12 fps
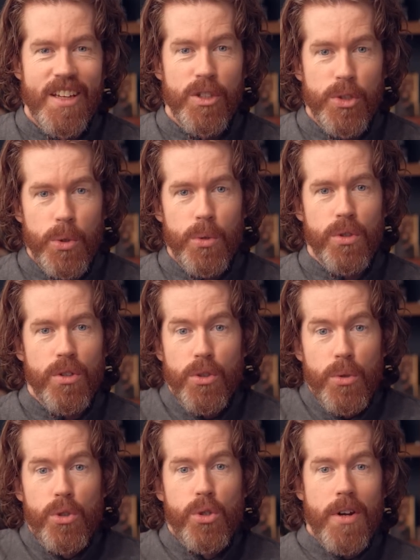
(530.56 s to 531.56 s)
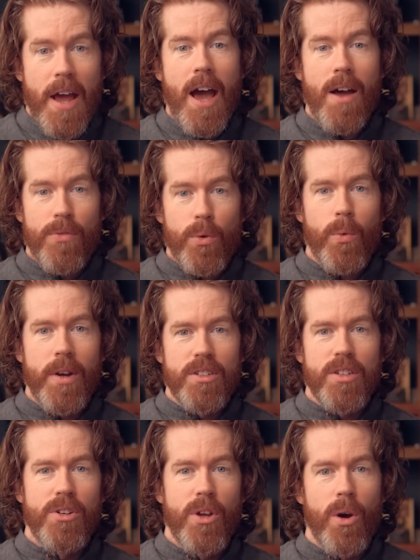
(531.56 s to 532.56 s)
You should have the right
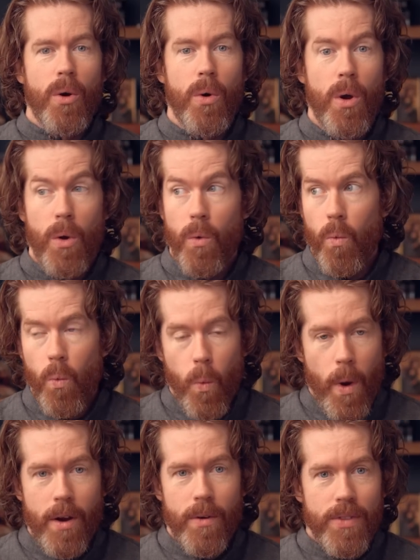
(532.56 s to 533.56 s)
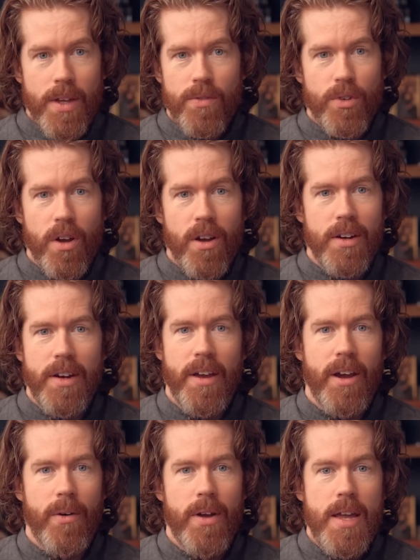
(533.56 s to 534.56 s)
to know where they've gone
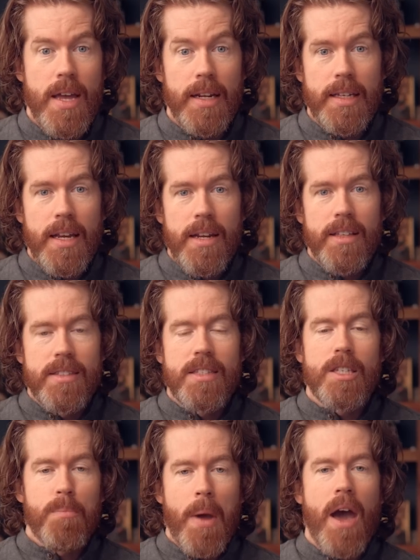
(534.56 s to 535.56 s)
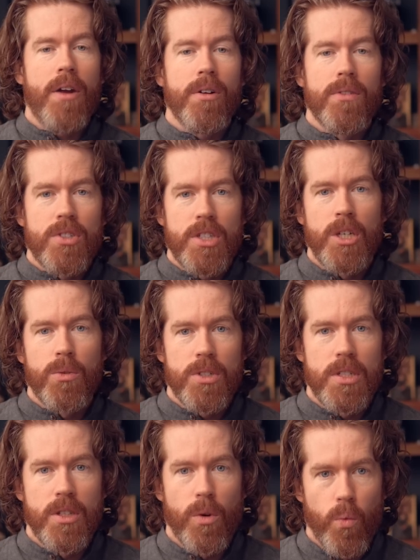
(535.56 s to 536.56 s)
now. And again, it's this pattern of
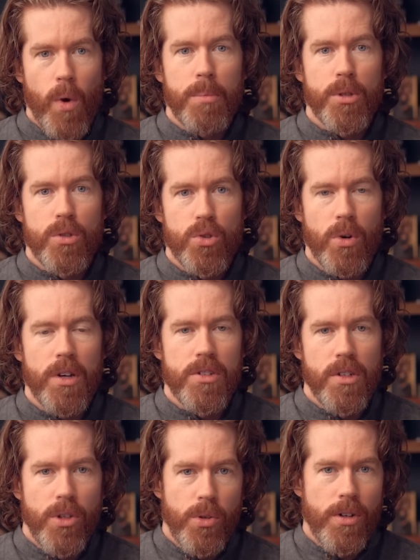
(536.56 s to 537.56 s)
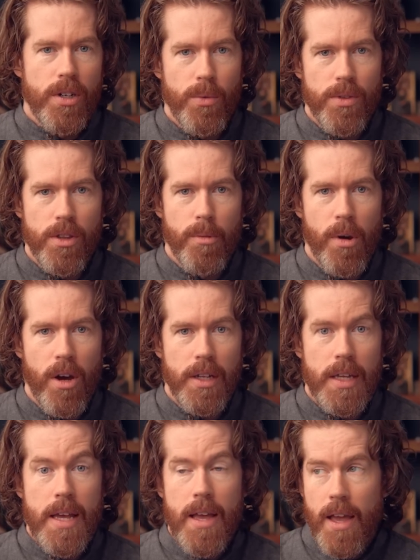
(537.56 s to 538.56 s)
secrecy that ruptures trust and unity within the body.
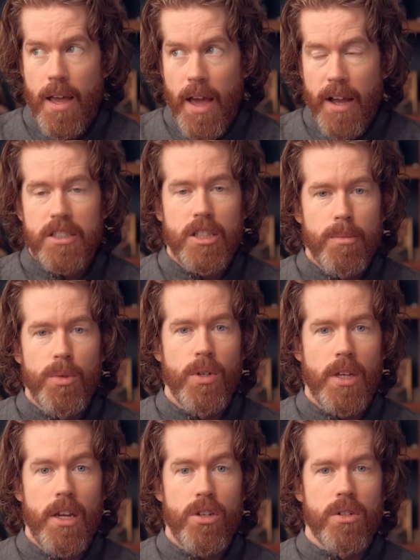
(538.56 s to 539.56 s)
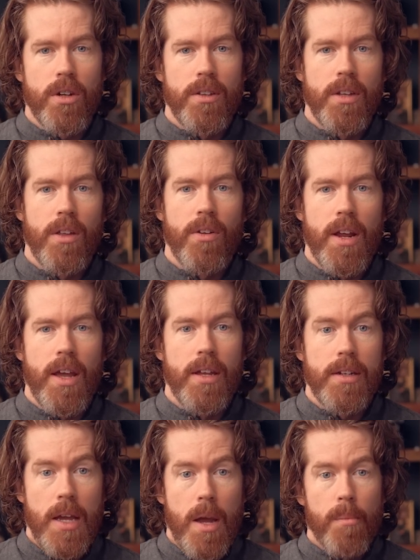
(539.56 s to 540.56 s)
Excommunication, on the other
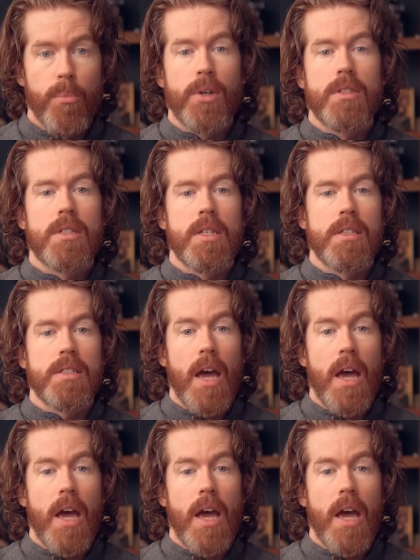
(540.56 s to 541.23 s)
hand, brings things